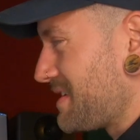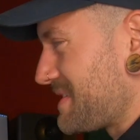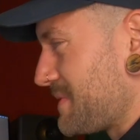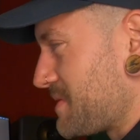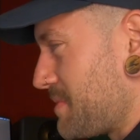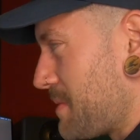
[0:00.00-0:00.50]
It
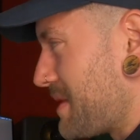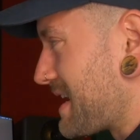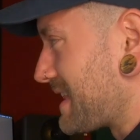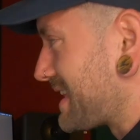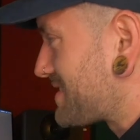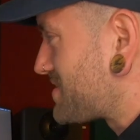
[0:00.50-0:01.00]
seems to be a
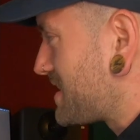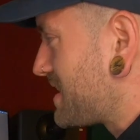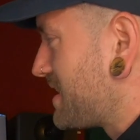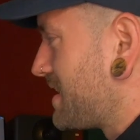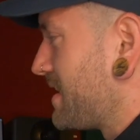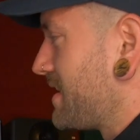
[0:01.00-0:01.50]
bit glitchy,
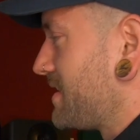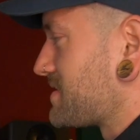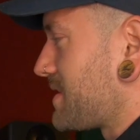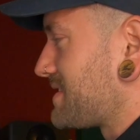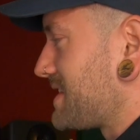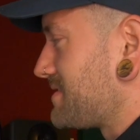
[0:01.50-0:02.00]

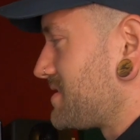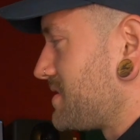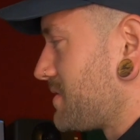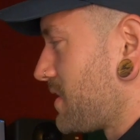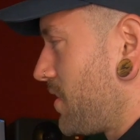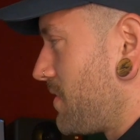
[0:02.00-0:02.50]
so I tend to
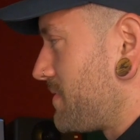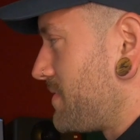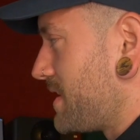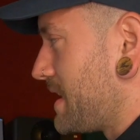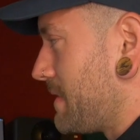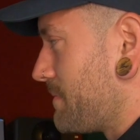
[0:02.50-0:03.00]
do a lot of
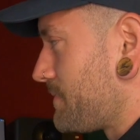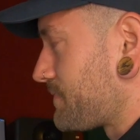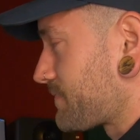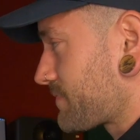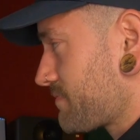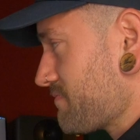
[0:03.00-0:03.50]
the
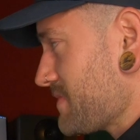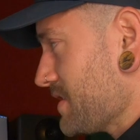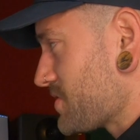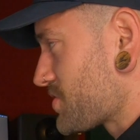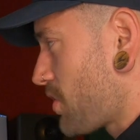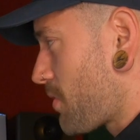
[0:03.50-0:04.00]

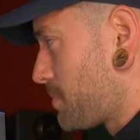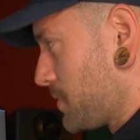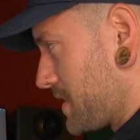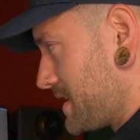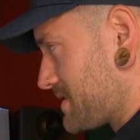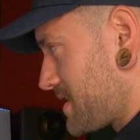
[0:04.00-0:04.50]
stock
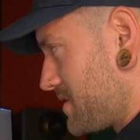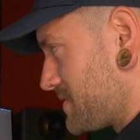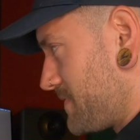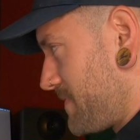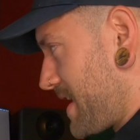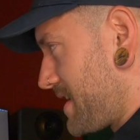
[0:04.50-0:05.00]
plugins. I use
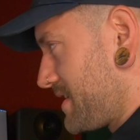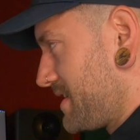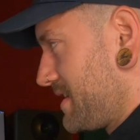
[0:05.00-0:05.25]
FET.